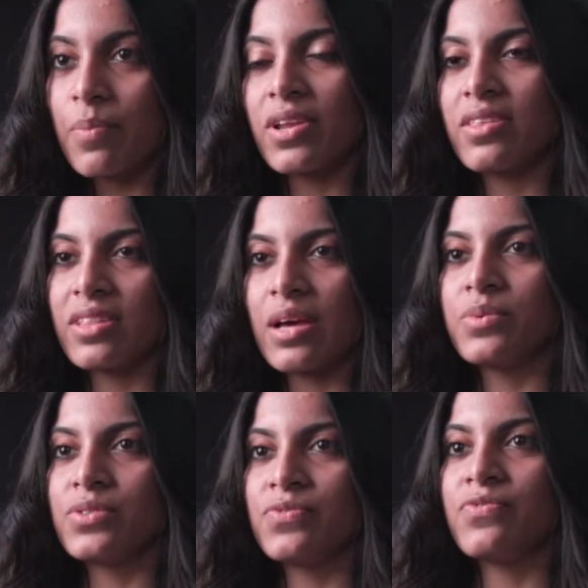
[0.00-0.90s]
and I think that
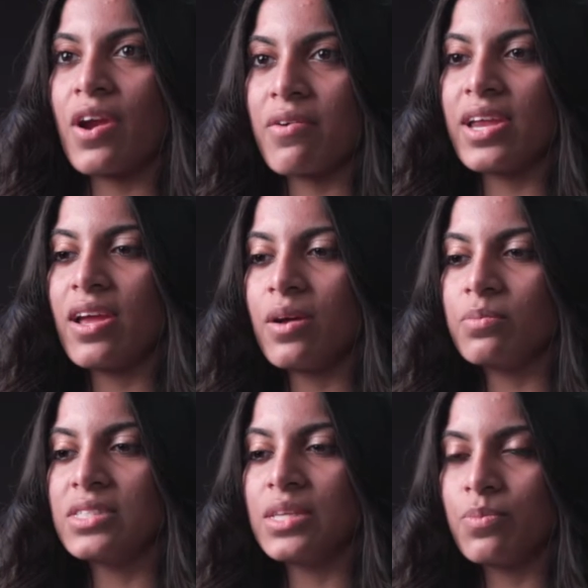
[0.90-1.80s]
was very
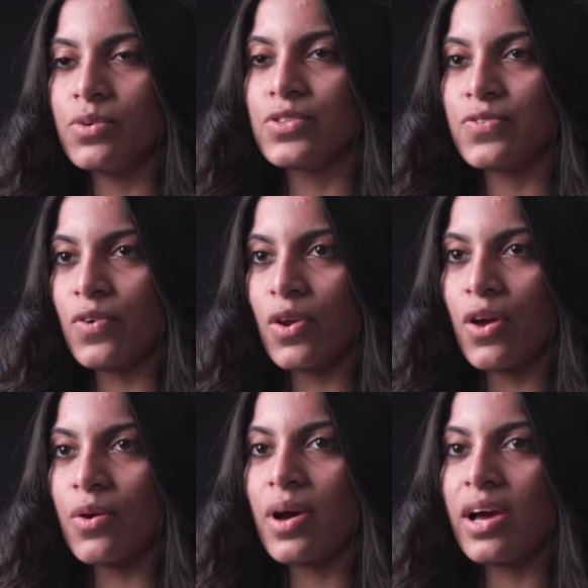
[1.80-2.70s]
simple to
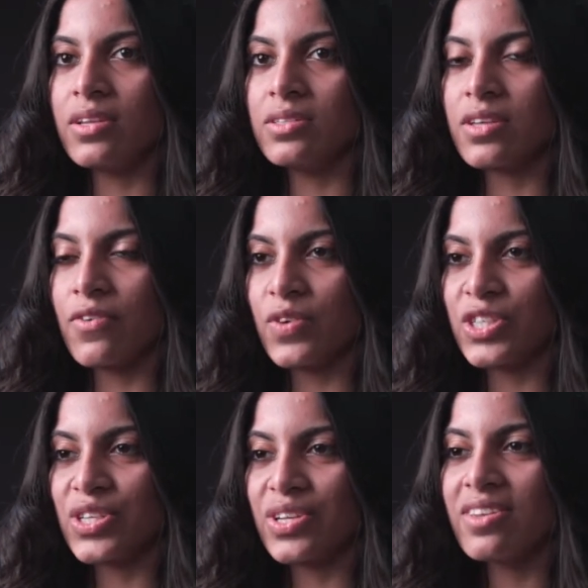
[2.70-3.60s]
follow and
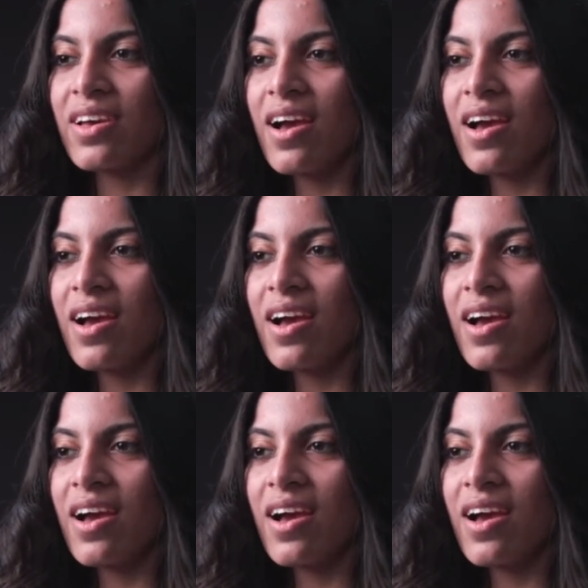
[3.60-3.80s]
efficient.